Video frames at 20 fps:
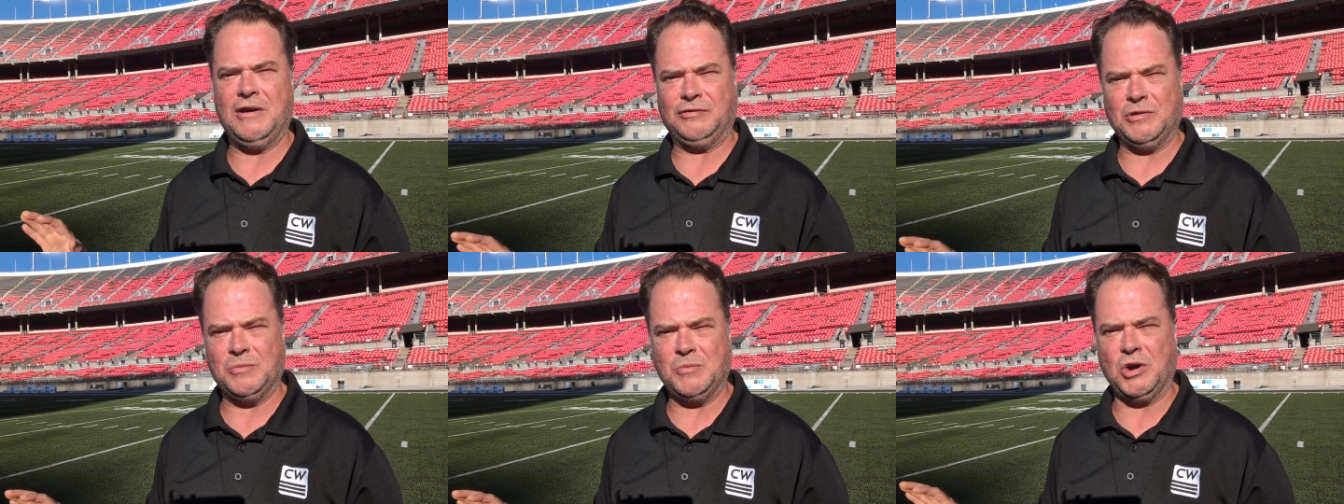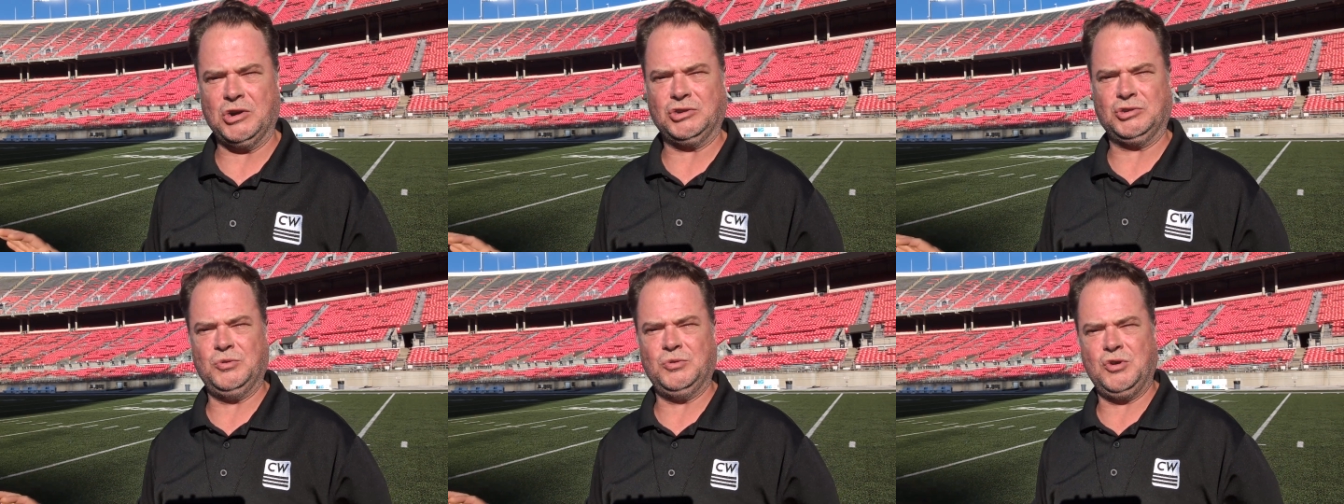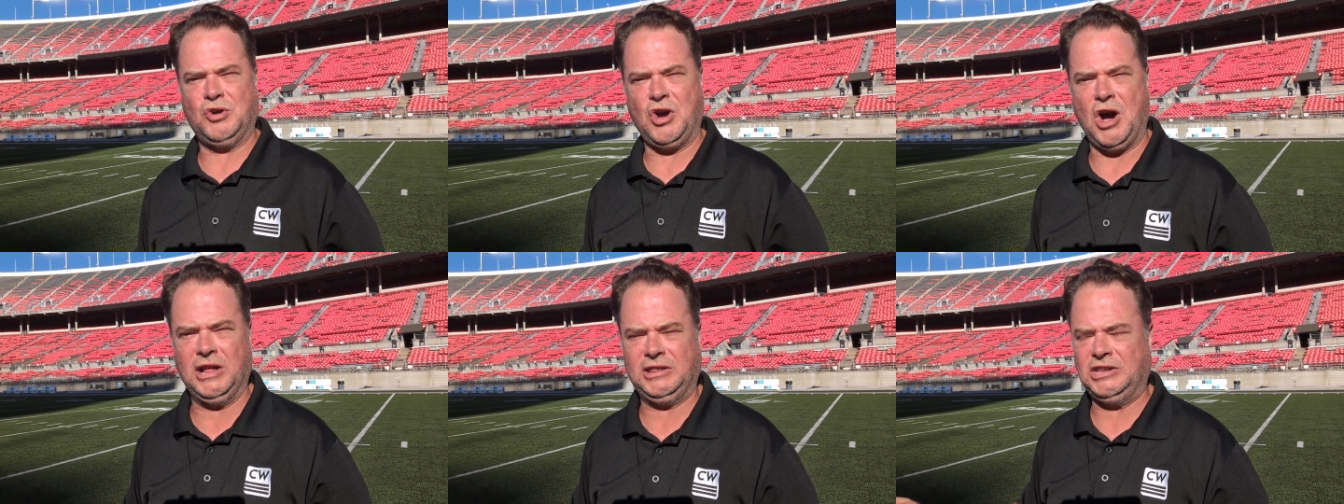for Marshall who
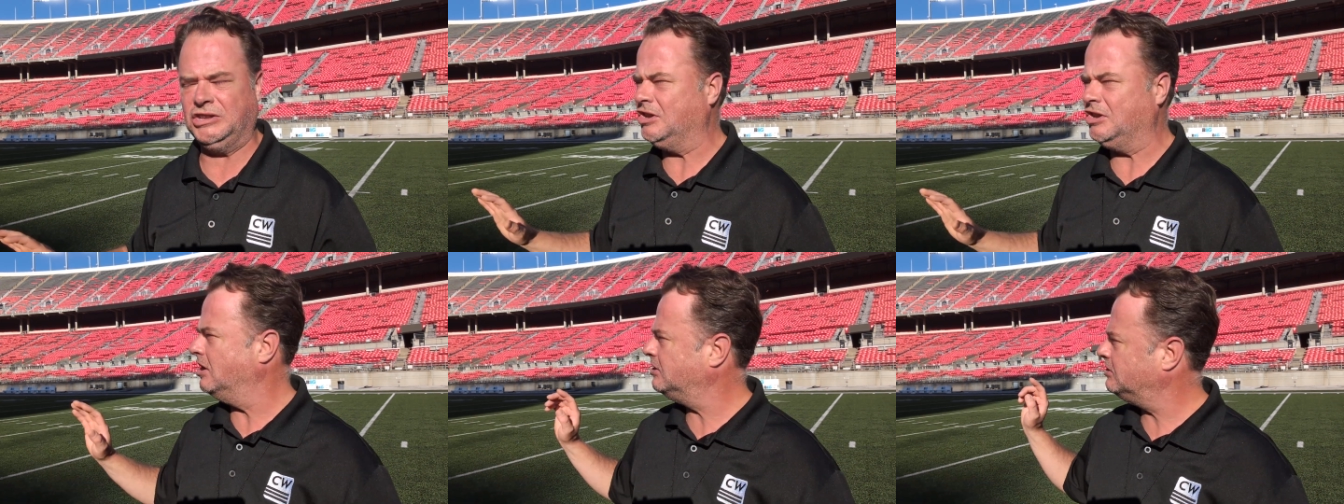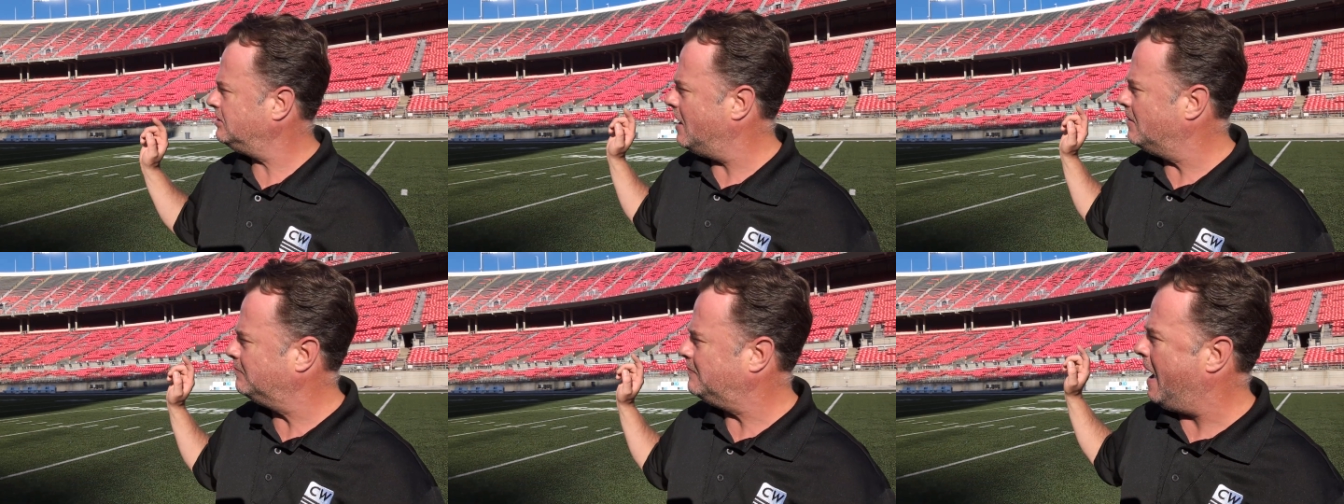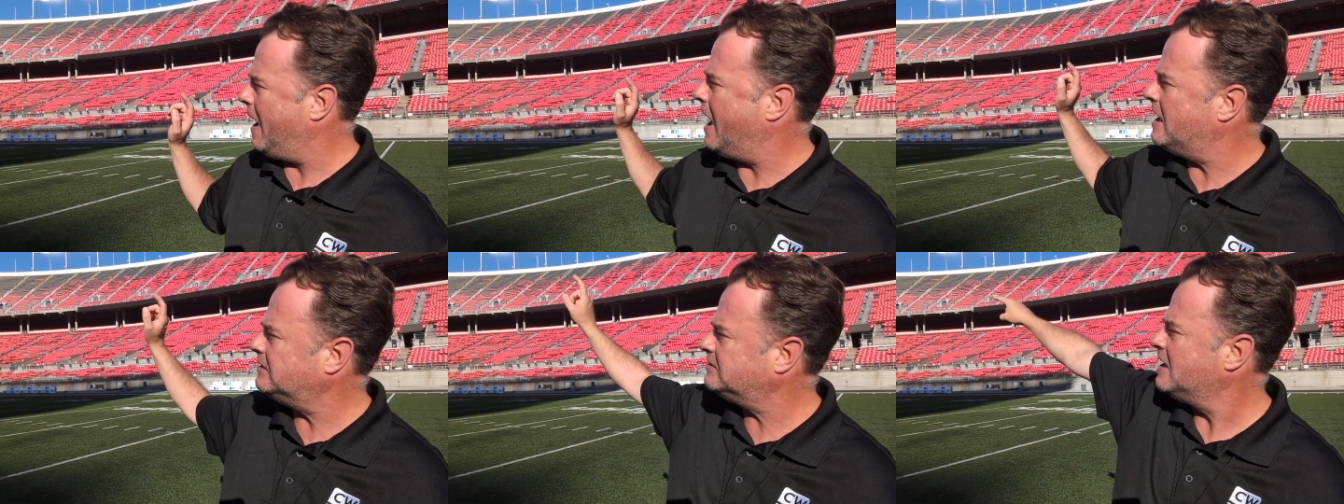caught the touchdown
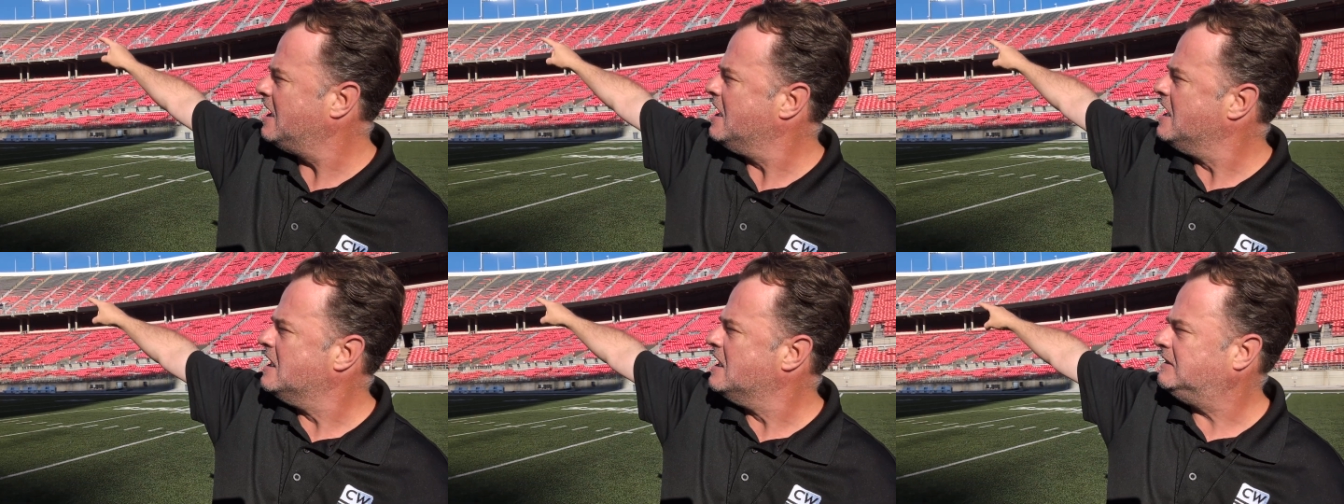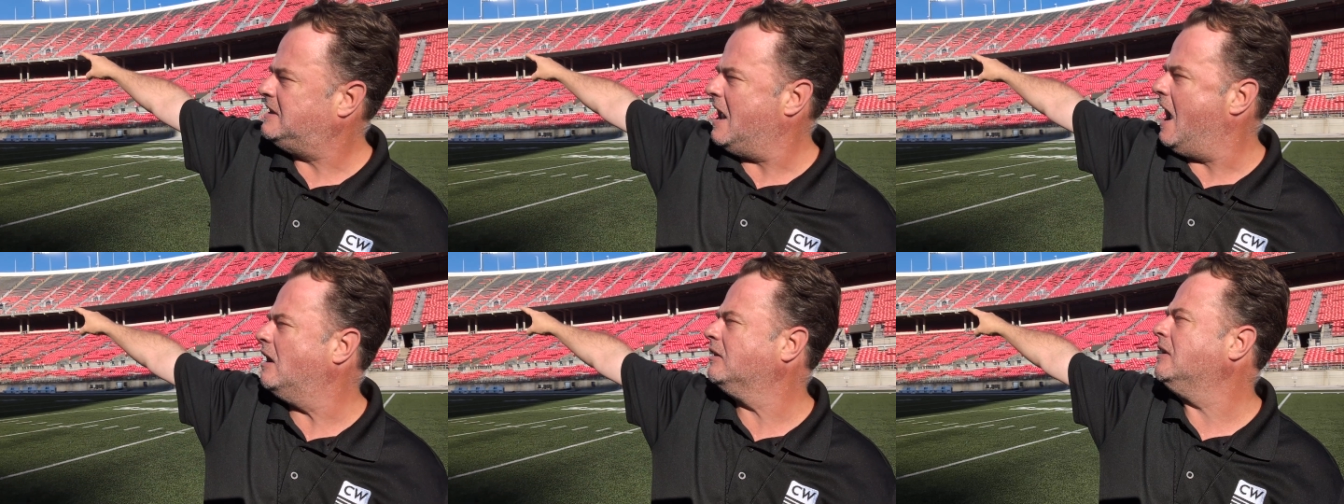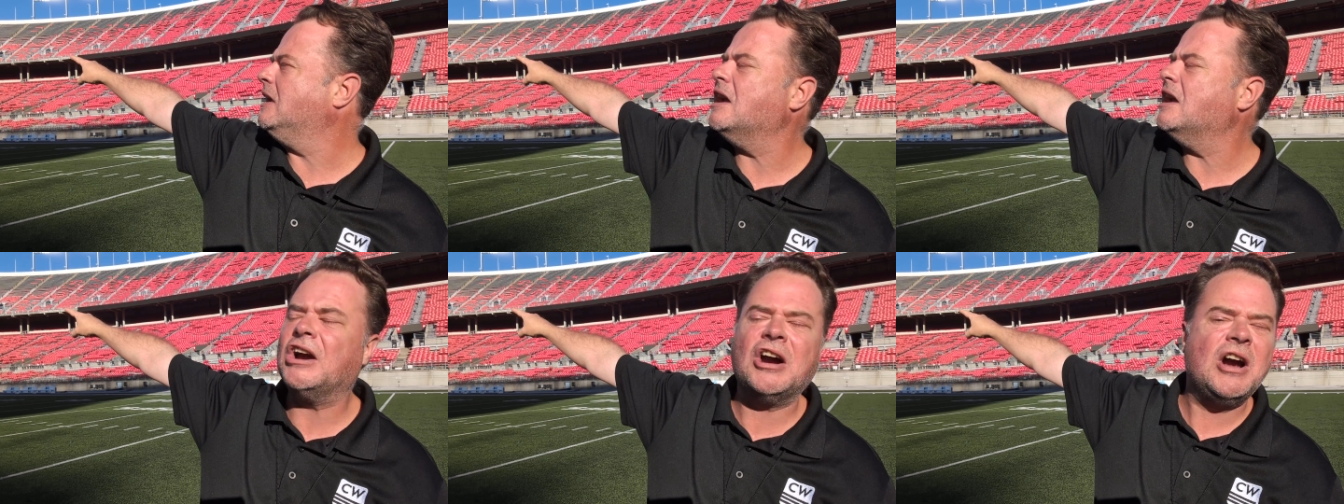pass down
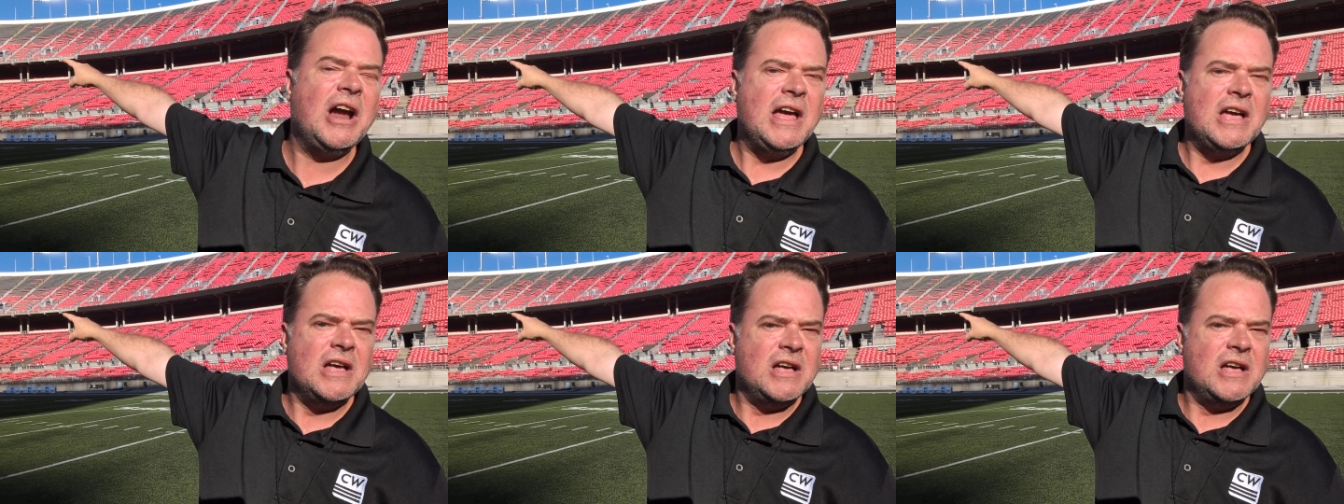here